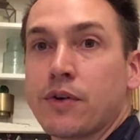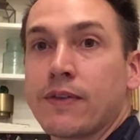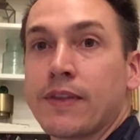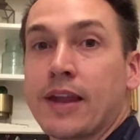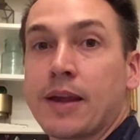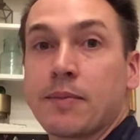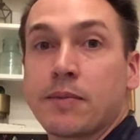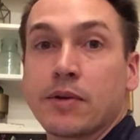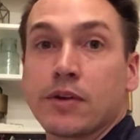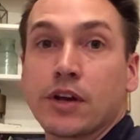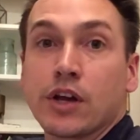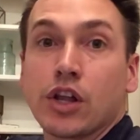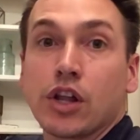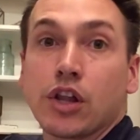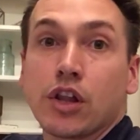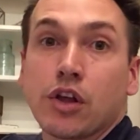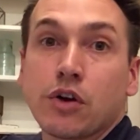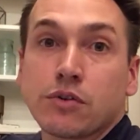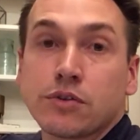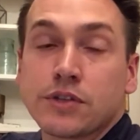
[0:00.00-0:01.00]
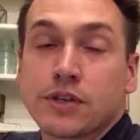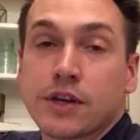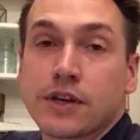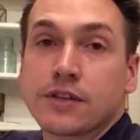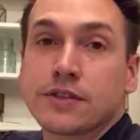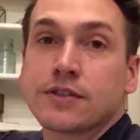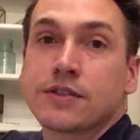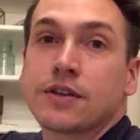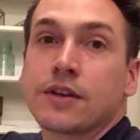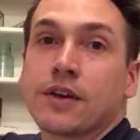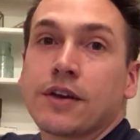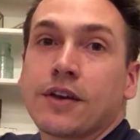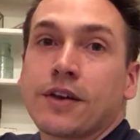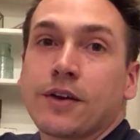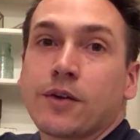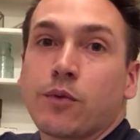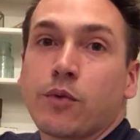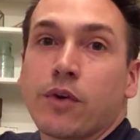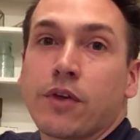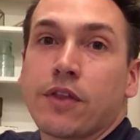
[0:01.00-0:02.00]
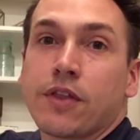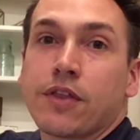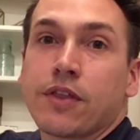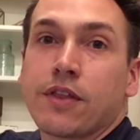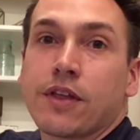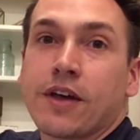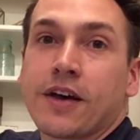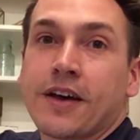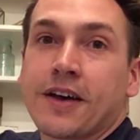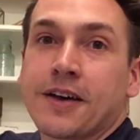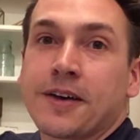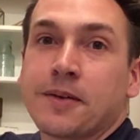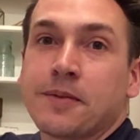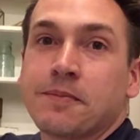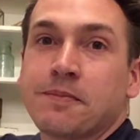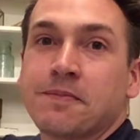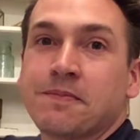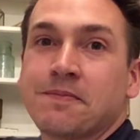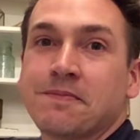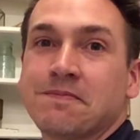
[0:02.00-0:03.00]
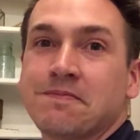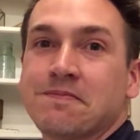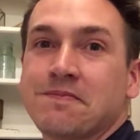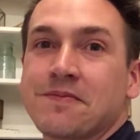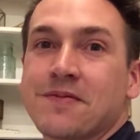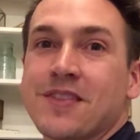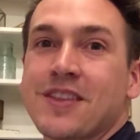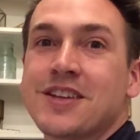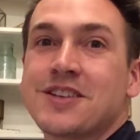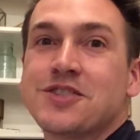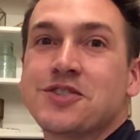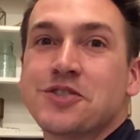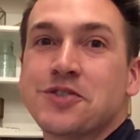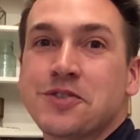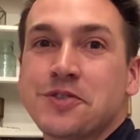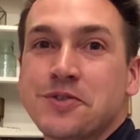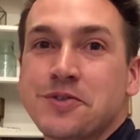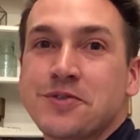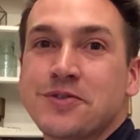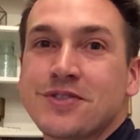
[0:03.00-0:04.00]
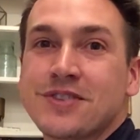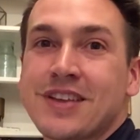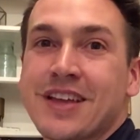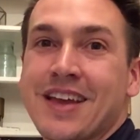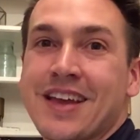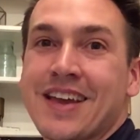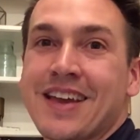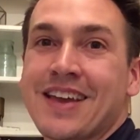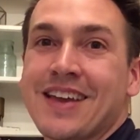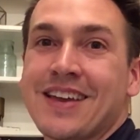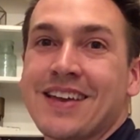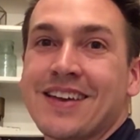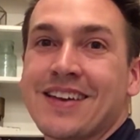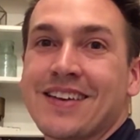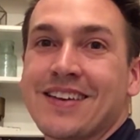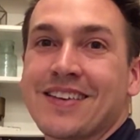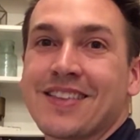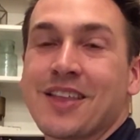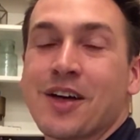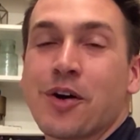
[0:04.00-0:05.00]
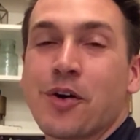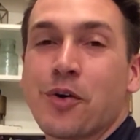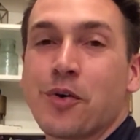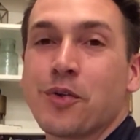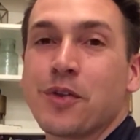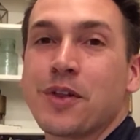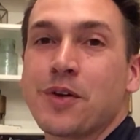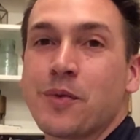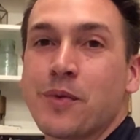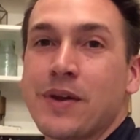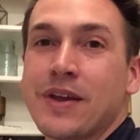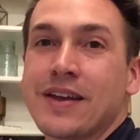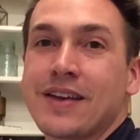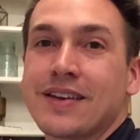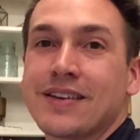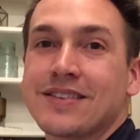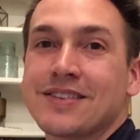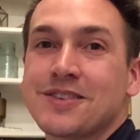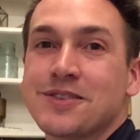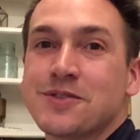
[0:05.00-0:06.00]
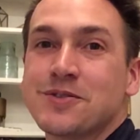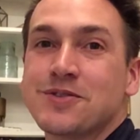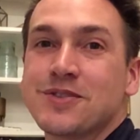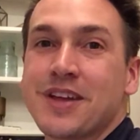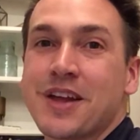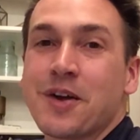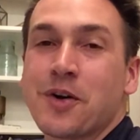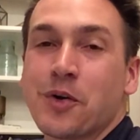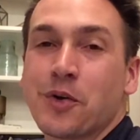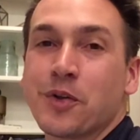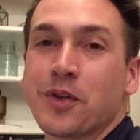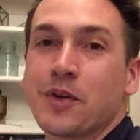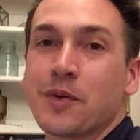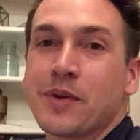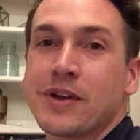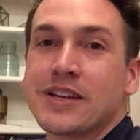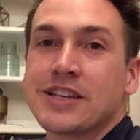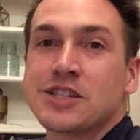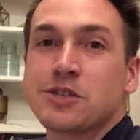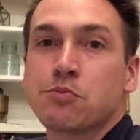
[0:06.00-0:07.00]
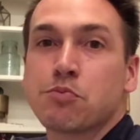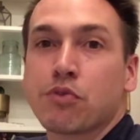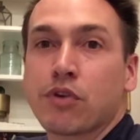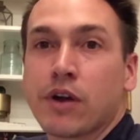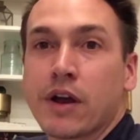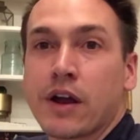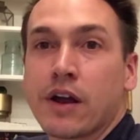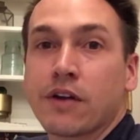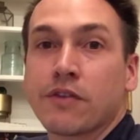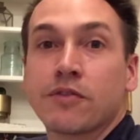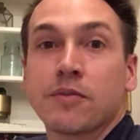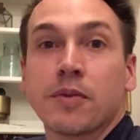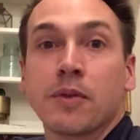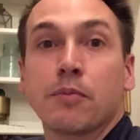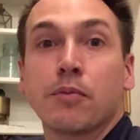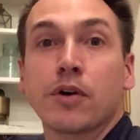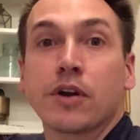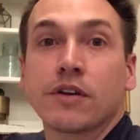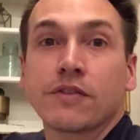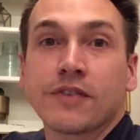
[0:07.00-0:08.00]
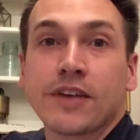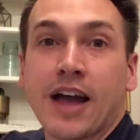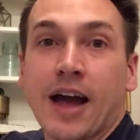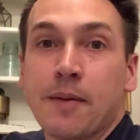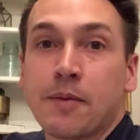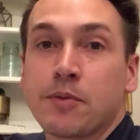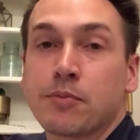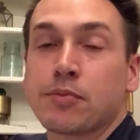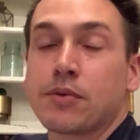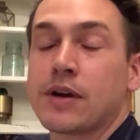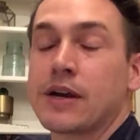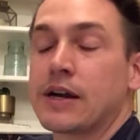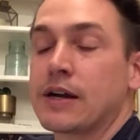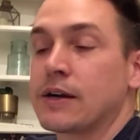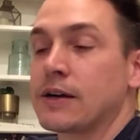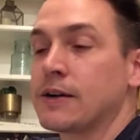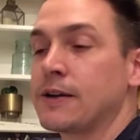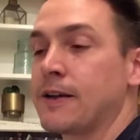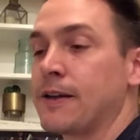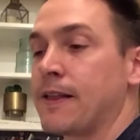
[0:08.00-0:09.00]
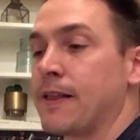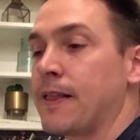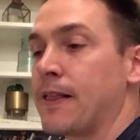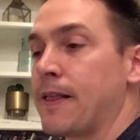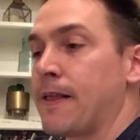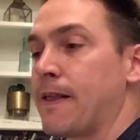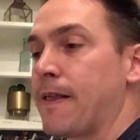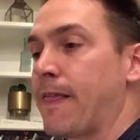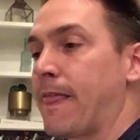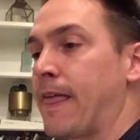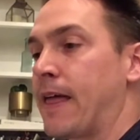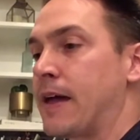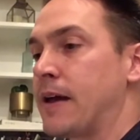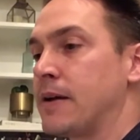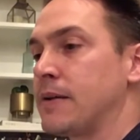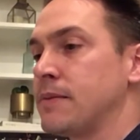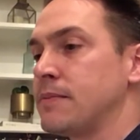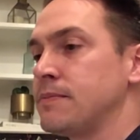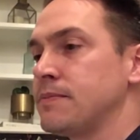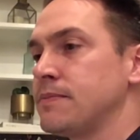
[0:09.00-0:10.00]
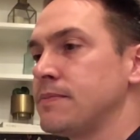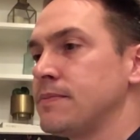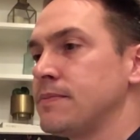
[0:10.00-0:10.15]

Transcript: and then I'm going to close us with um, the Tuesday, the Holy Week, Tuesday Holy Week's prayer from the Book of Common Prayer. Um,